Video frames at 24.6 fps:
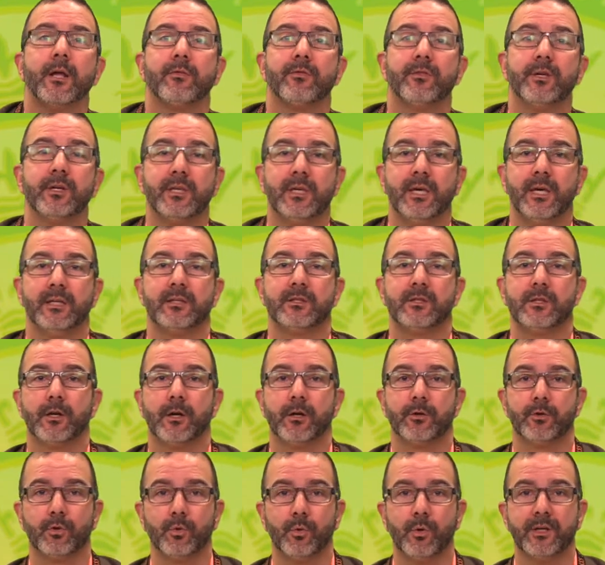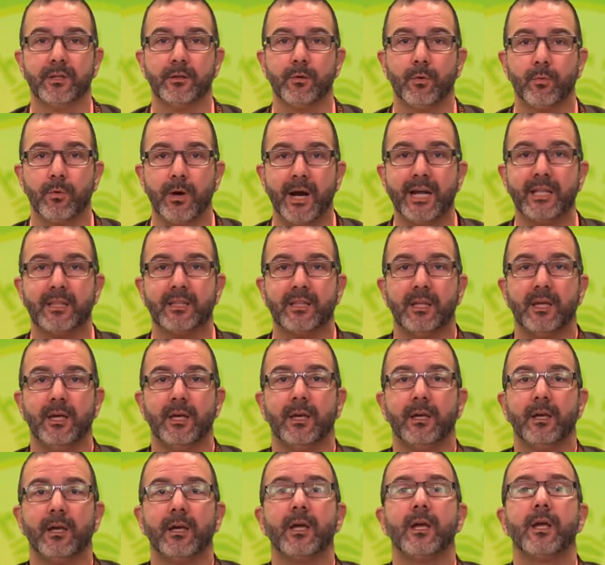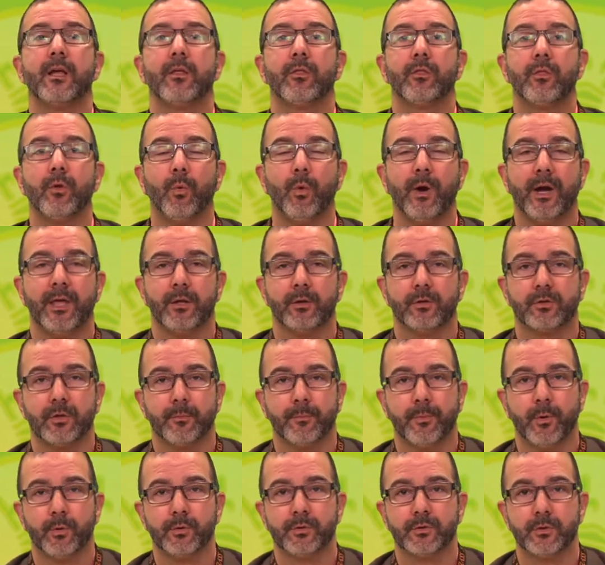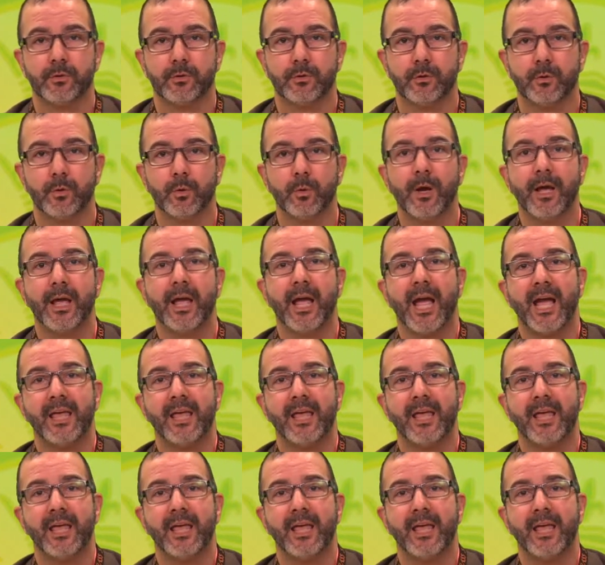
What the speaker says: the kids that are doing the right thing the way they're supposed to do,